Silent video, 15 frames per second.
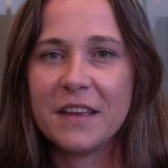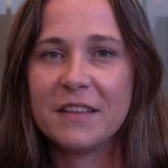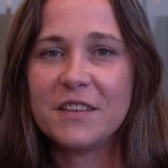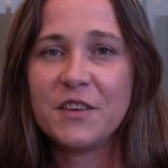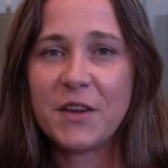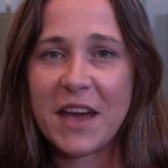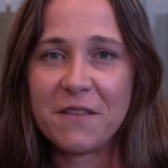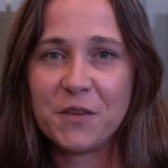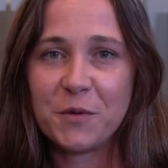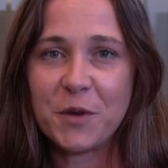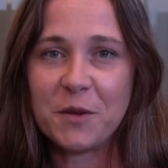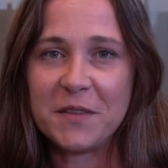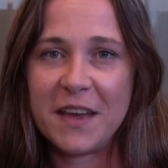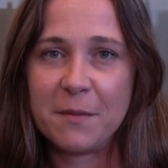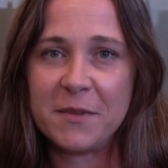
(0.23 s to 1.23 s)
Do you have your
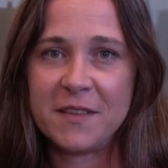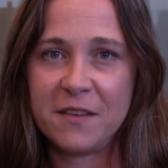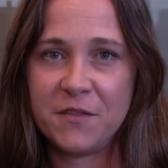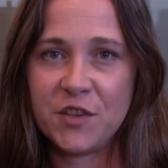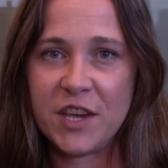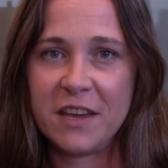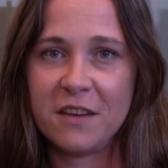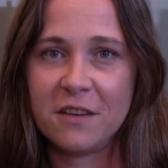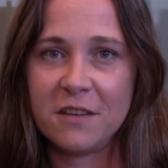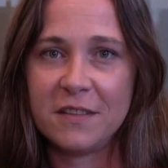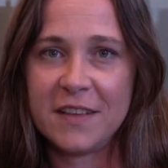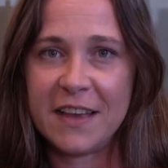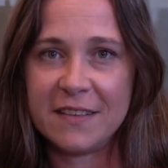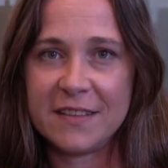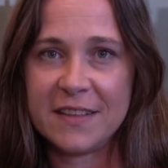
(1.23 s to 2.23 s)
Rotap sieve shaker,
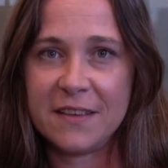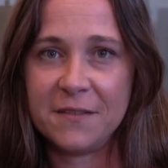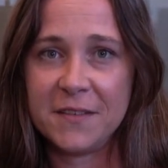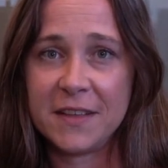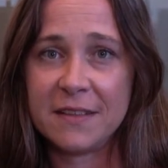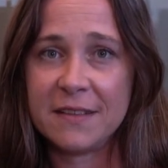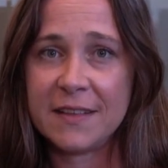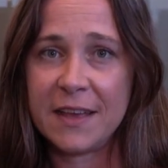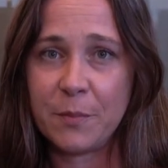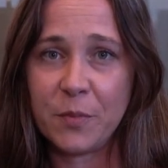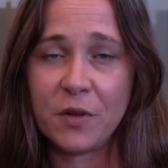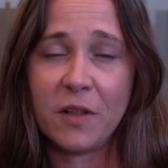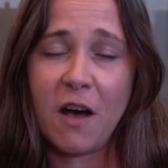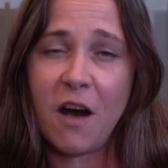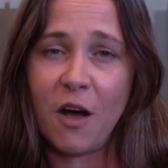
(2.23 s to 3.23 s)
test sieves, and
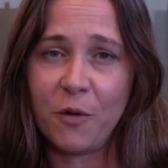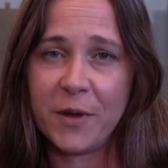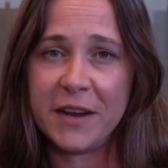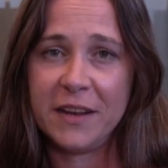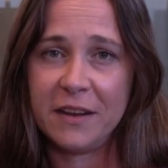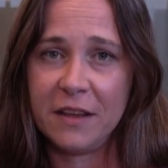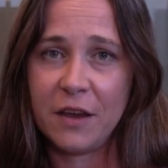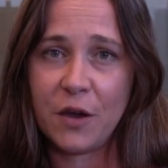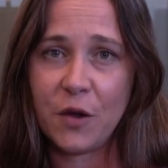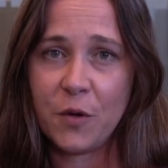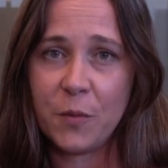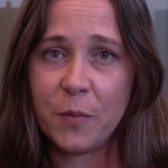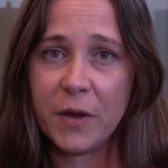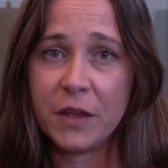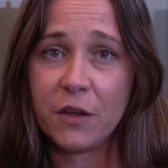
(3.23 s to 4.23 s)
sample all ready to
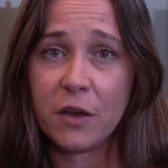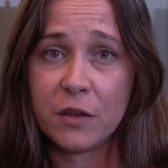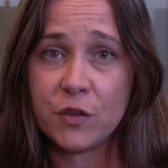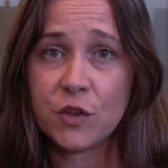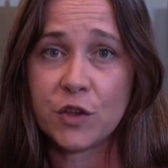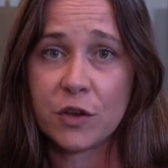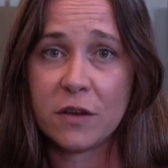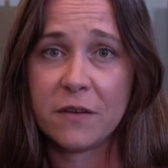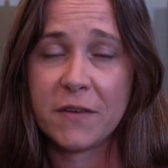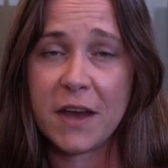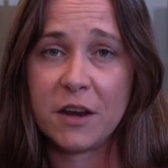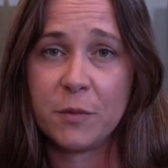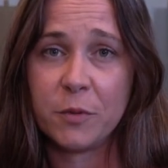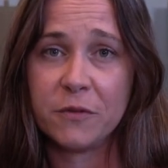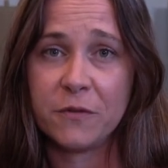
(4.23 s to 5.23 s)
go, but you're unsure of
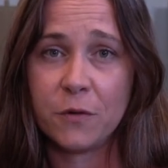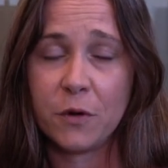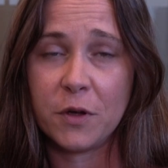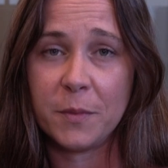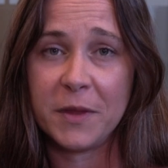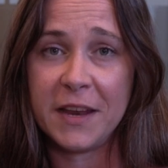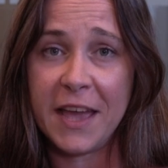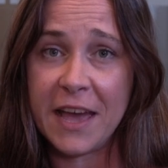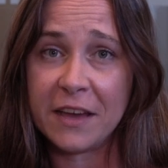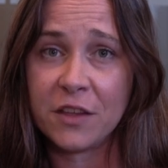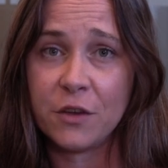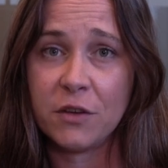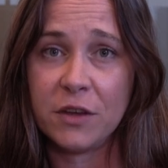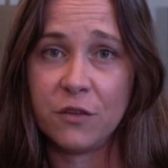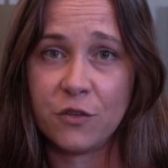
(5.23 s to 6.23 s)
how to perform an
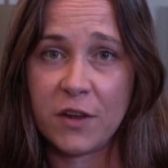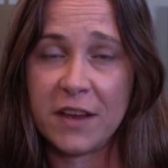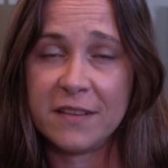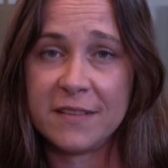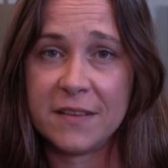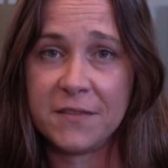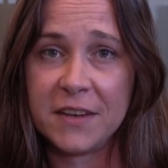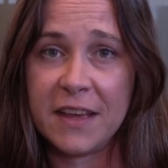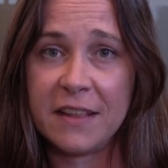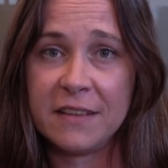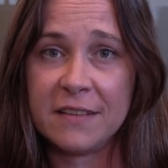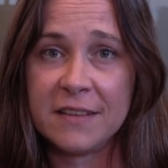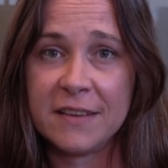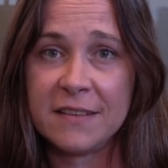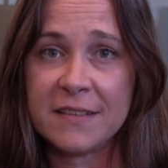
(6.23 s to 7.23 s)
accurate dry sieve
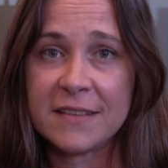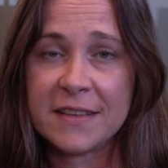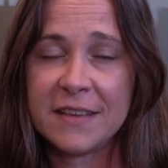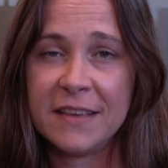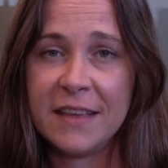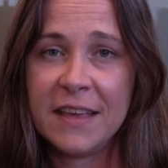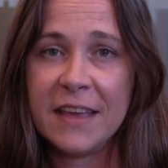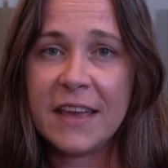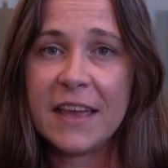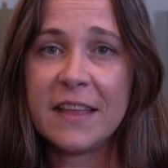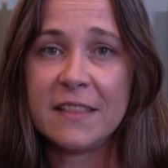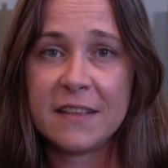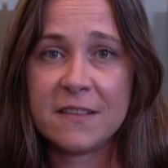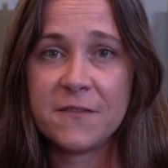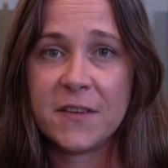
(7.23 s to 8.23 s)
analysis?
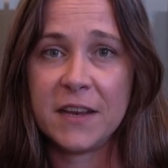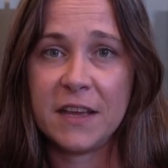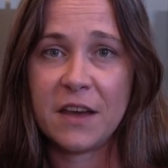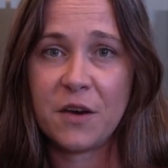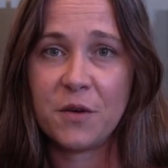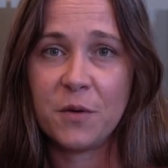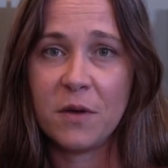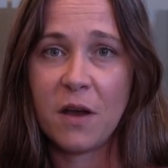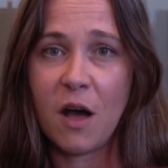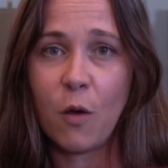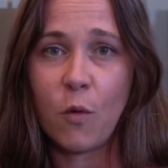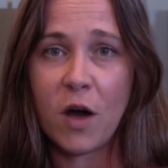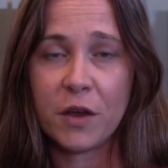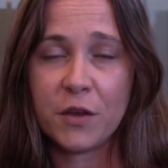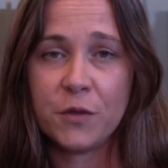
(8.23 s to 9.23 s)
In this video,
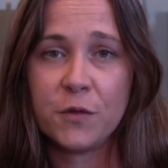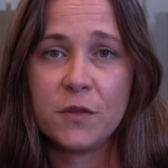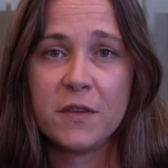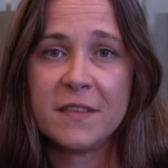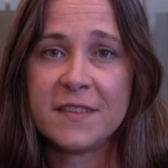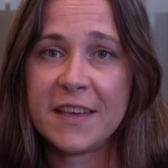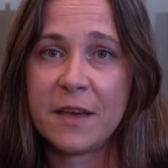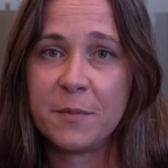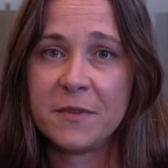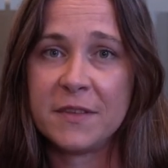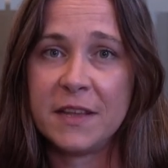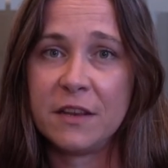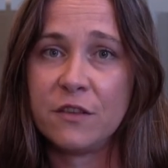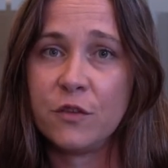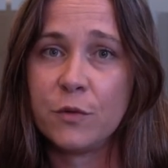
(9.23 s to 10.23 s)
I'll walk you through the
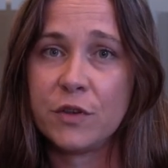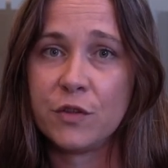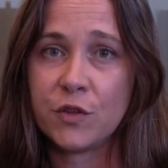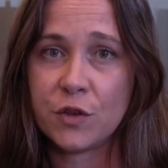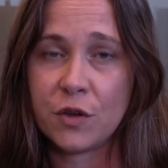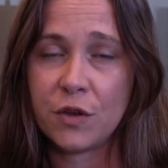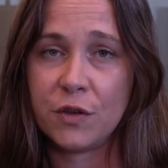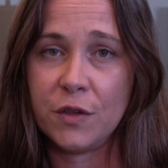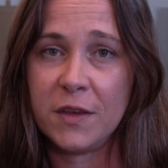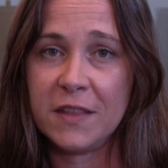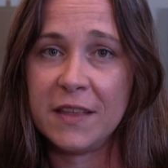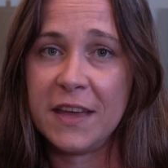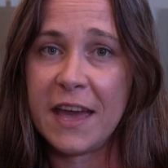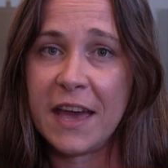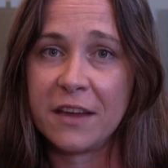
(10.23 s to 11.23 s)
steps needed to ensure you
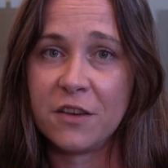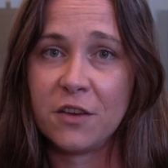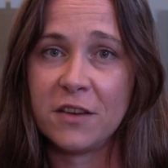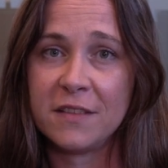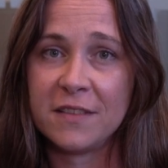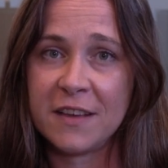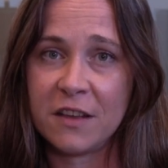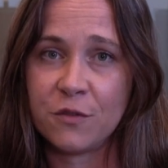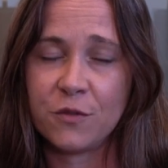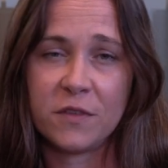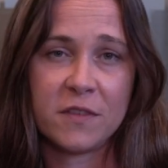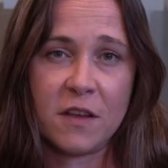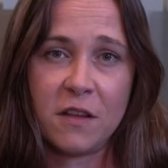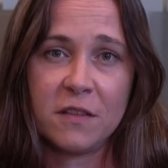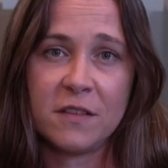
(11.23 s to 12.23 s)
get the accurate test
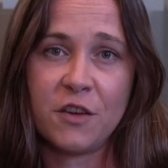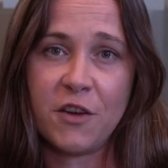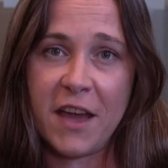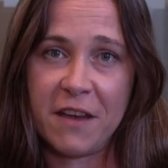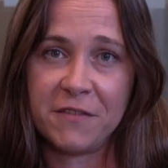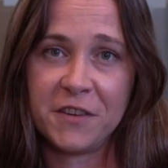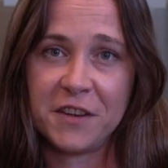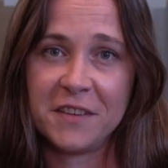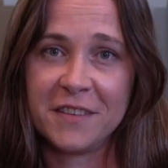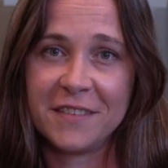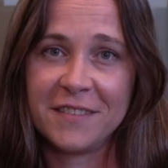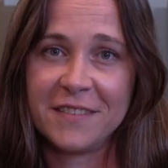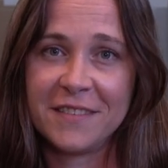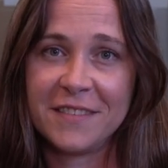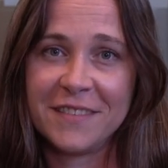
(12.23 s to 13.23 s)
results you're after.
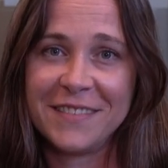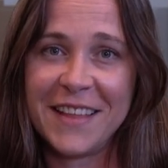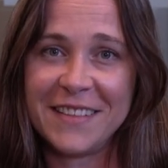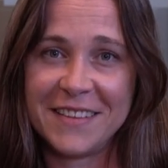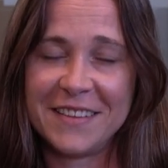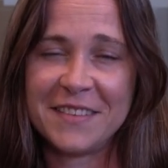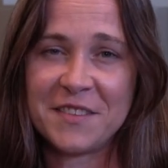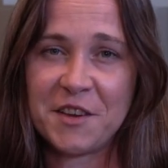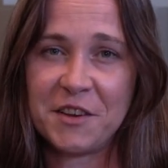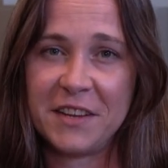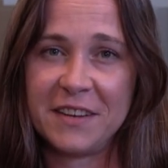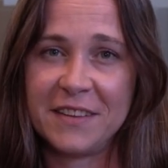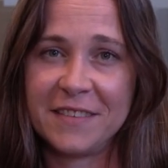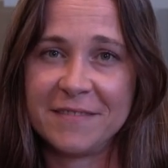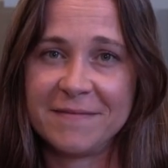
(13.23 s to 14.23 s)
Let's get started.